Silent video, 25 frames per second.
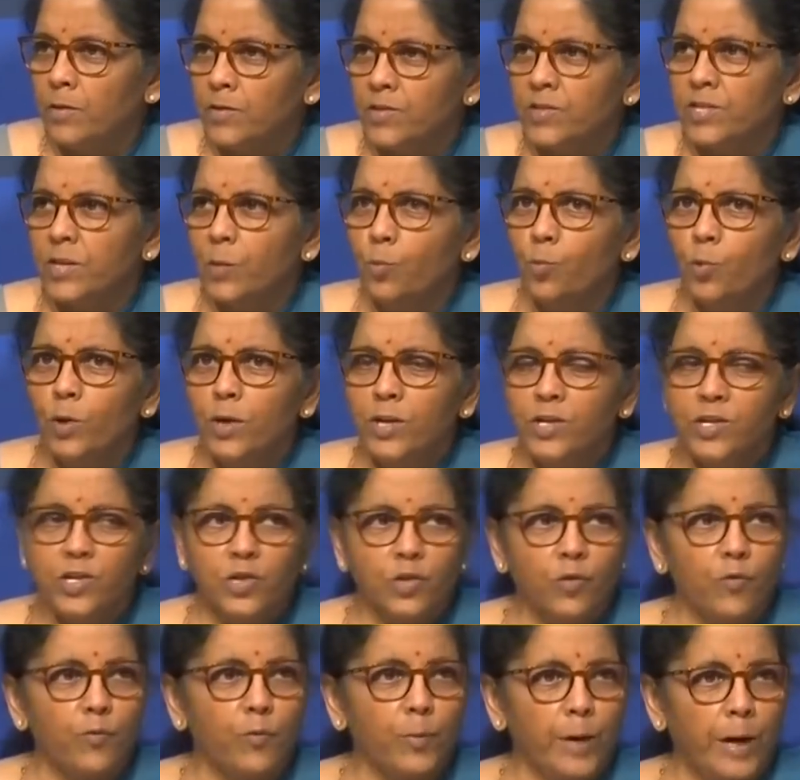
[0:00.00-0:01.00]
some words
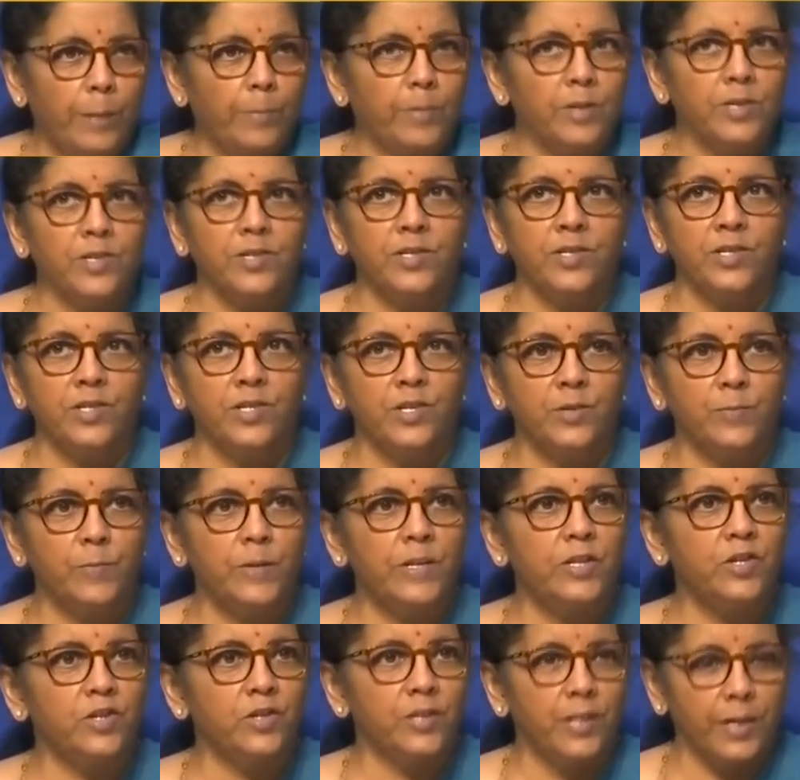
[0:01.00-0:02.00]
of Prime Minister's
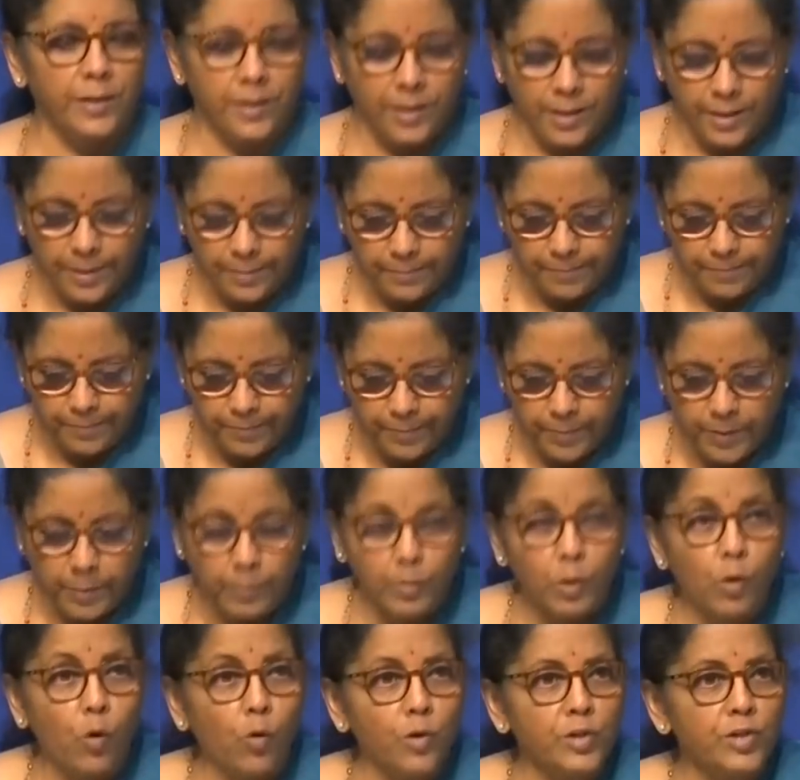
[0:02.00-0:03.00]
speech that day,
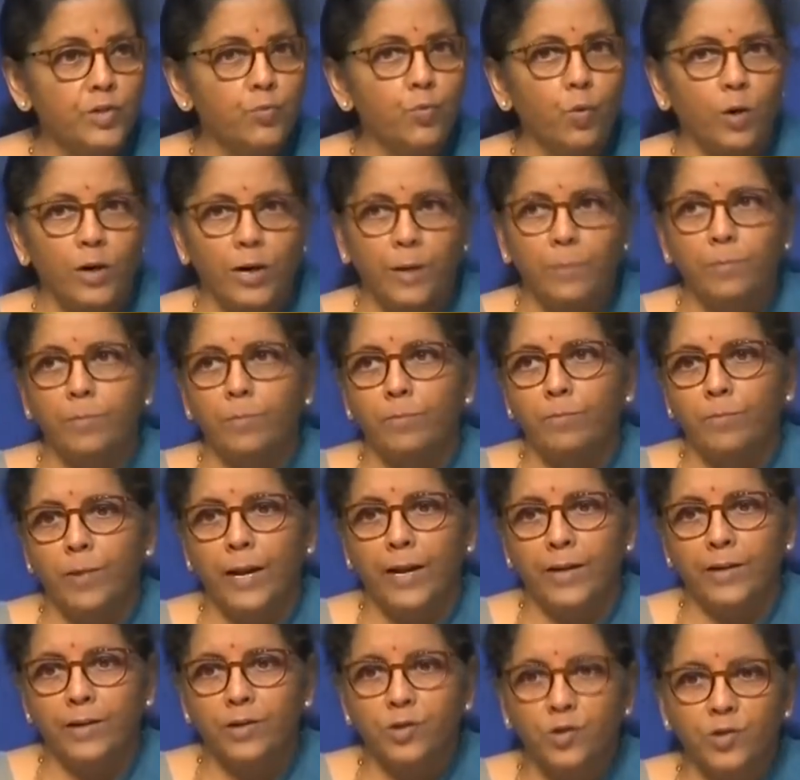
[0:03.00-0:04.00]
because what I'm
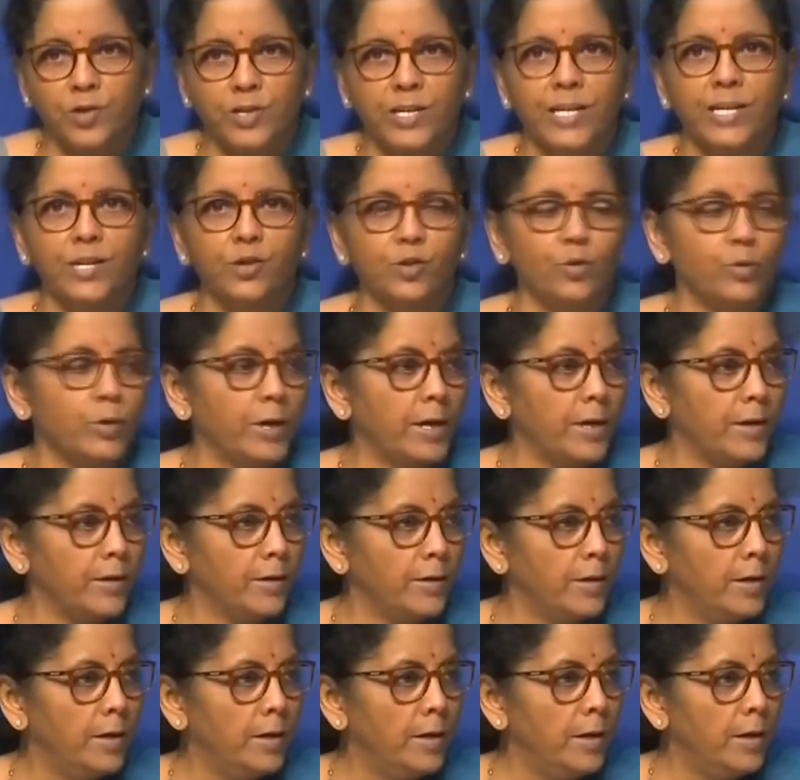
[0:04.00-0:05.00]
planning to say today
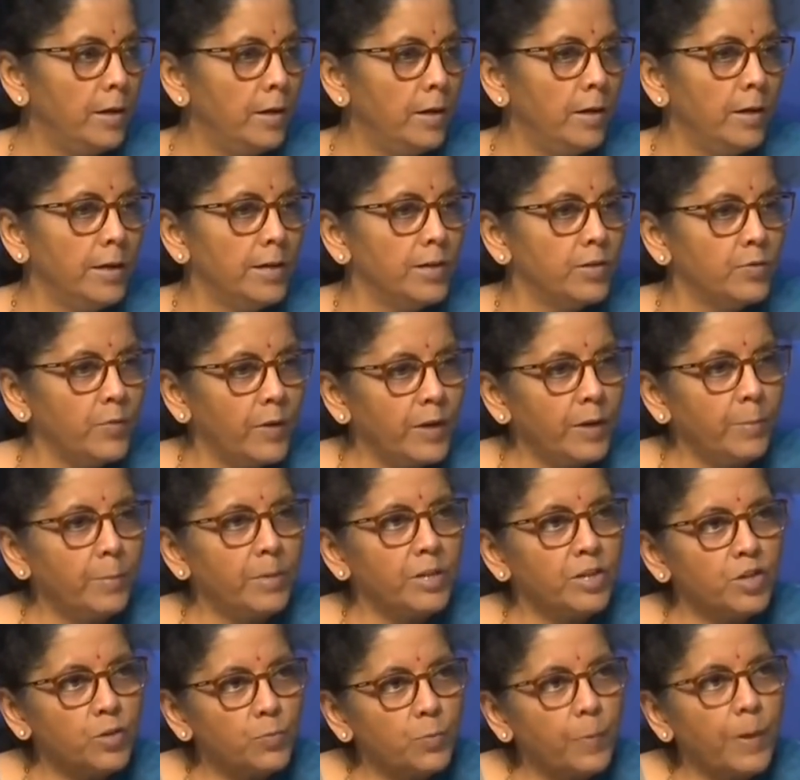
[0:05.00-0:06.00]
is very
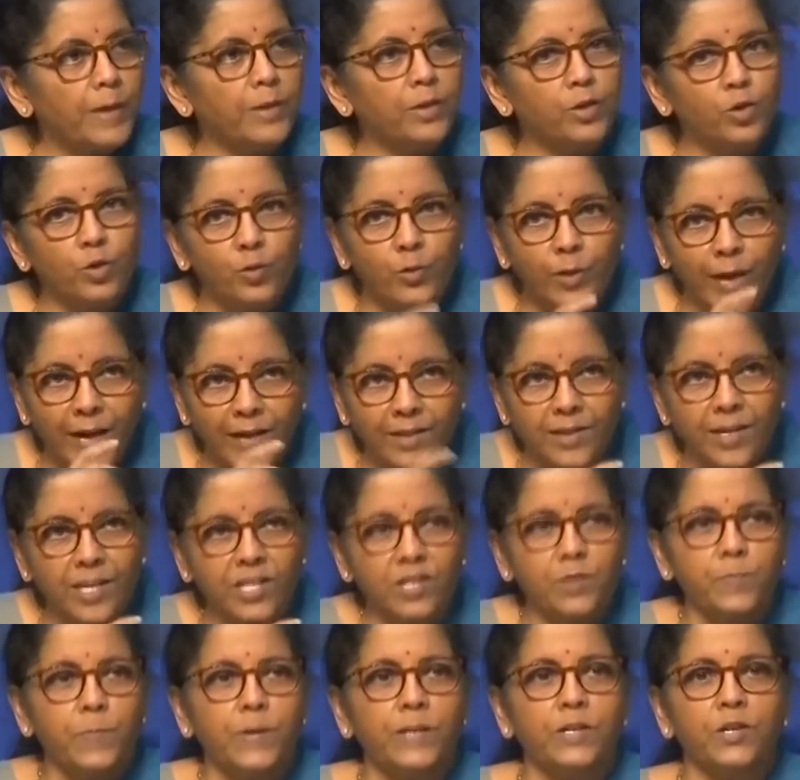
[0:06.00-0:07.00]
much pegged to that
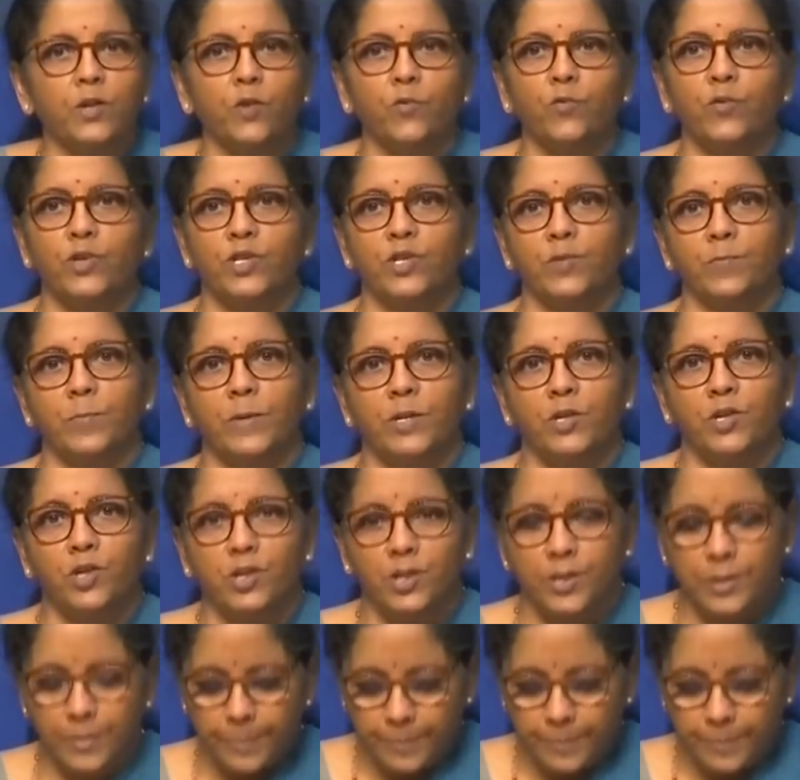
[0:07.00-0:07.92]
aspect of his speech.